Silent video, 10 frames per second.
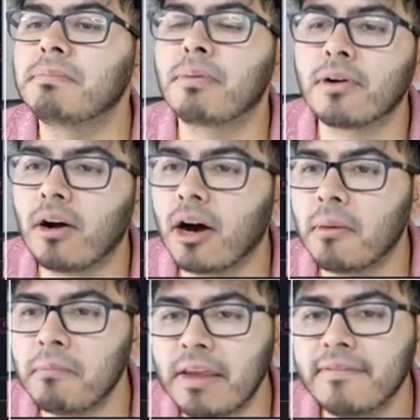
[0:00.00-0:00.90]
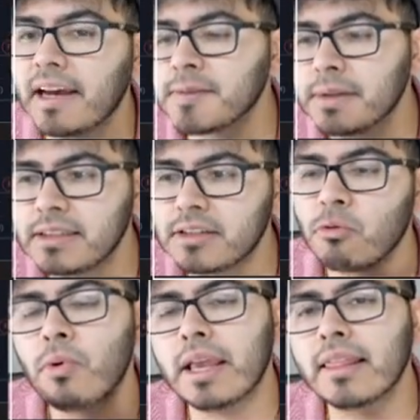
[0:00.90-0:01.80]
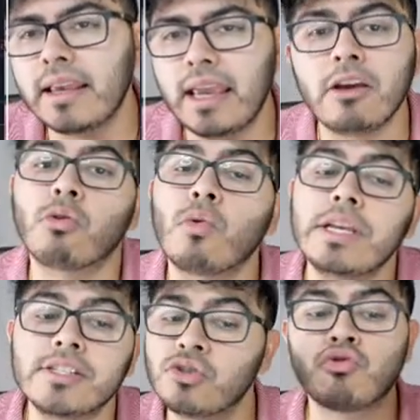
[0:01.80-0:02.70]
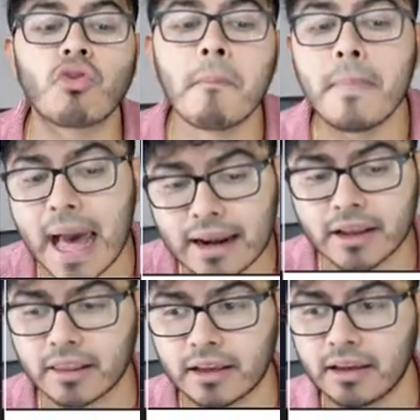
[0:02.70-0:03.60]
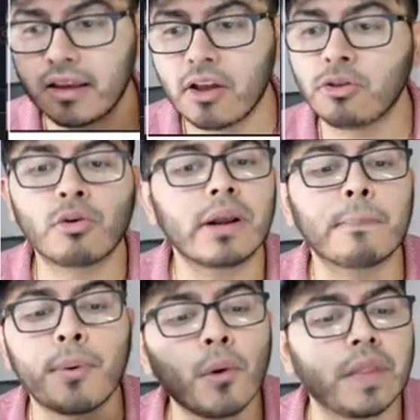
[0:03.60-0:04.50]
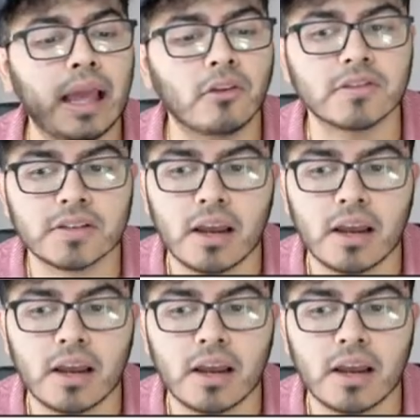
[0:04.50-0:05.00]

for um, investments weekly increases dramatically during pull downs.